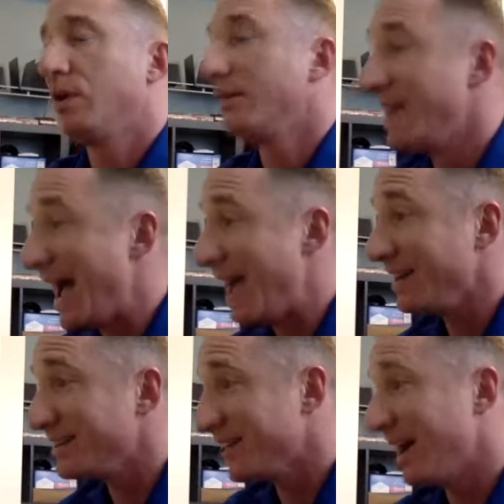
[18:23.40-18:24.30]
That
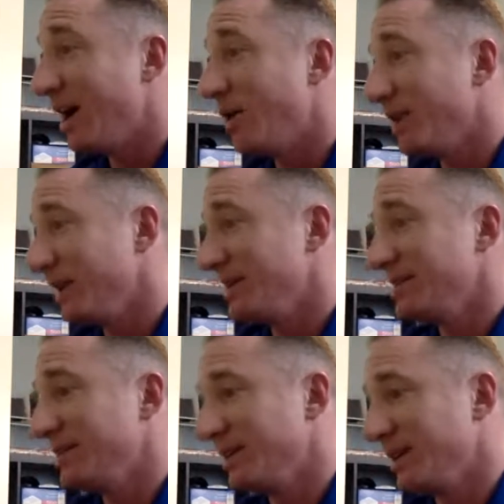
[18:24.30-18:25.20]
is how
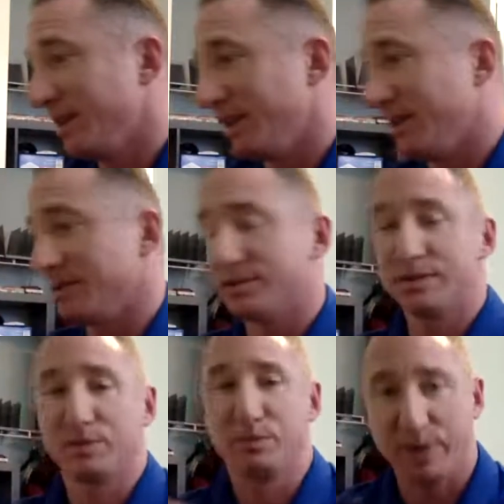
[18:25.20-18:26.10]
easy it is,
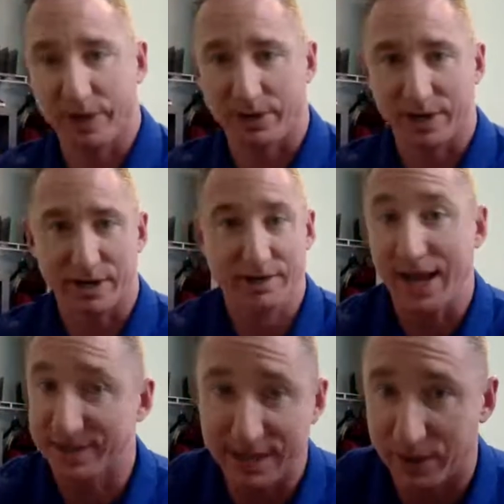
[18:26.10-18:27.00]
period.
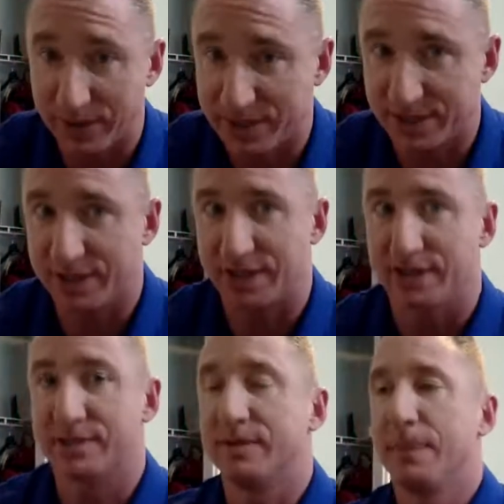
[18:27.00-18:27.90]
That's how easy it
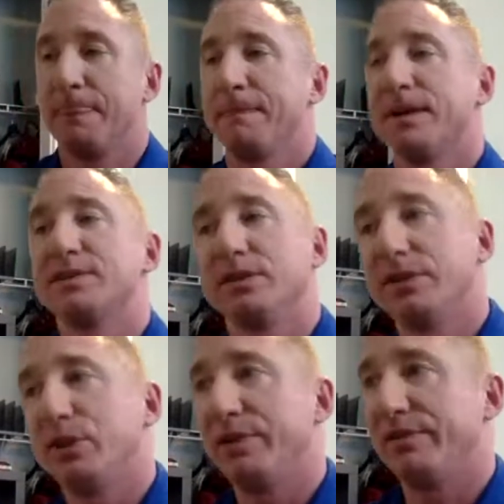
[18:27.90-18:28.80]
is. It's a
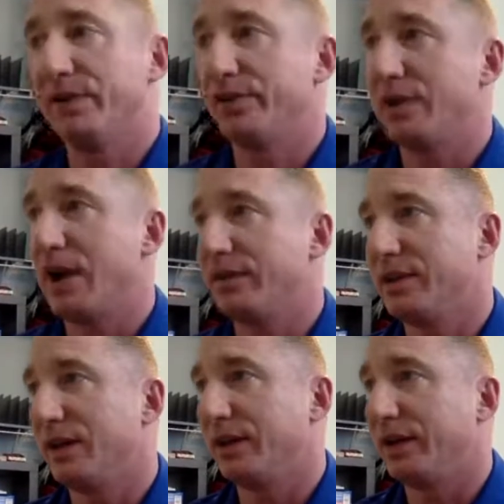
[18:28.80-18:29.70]
little bit further out than
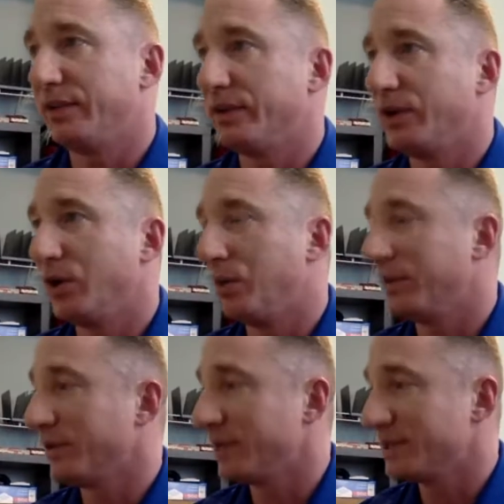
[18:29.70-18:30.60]
I'd like to go, but
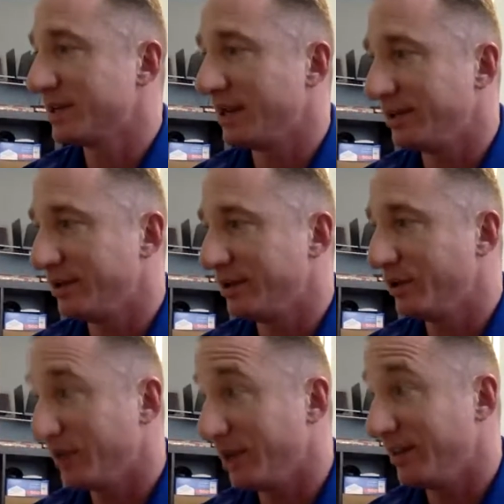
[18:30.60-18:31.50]
the reason I did
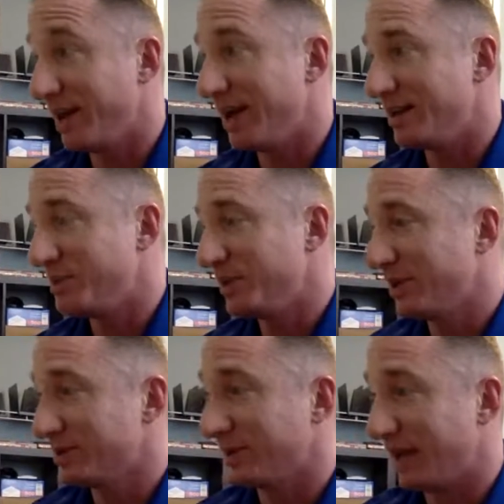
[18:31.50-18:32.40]
agree to that is
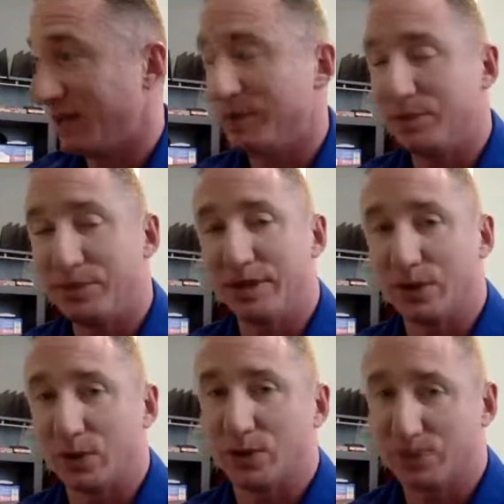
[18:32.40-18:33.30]
because I'll happen to be in
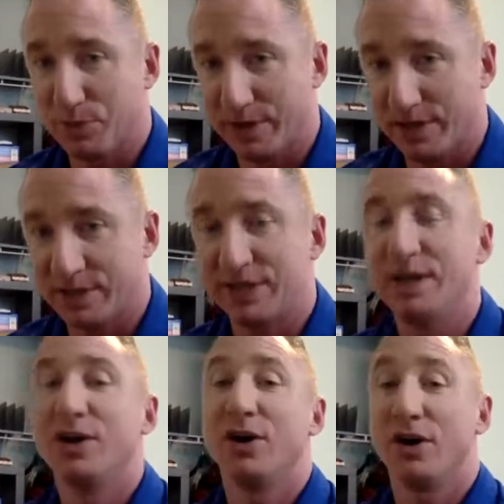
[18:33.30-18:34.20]
Coral Springs
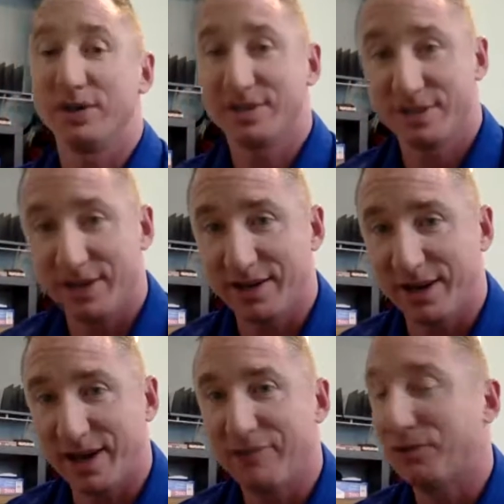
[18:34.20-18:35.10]
on
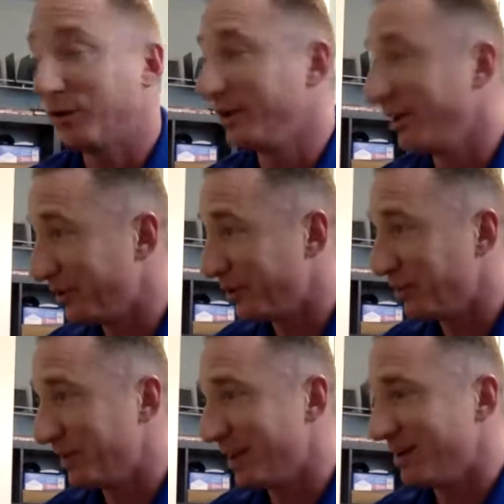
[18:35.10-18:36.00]
Sunday for another
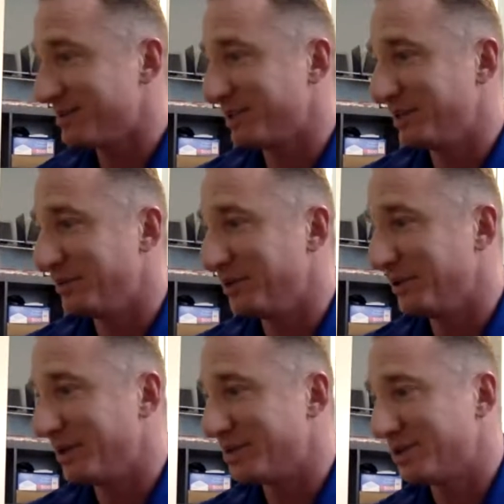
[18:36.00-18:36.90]
open house that I'm
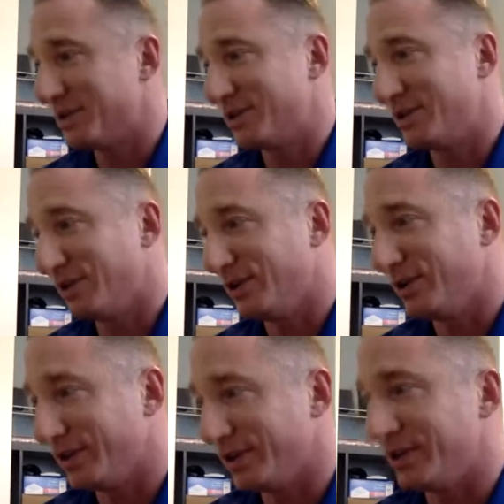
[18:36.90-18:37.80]
doing, so it's all
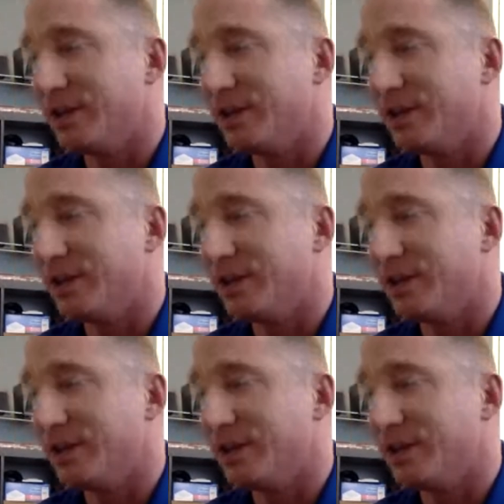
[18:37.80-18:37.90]
good.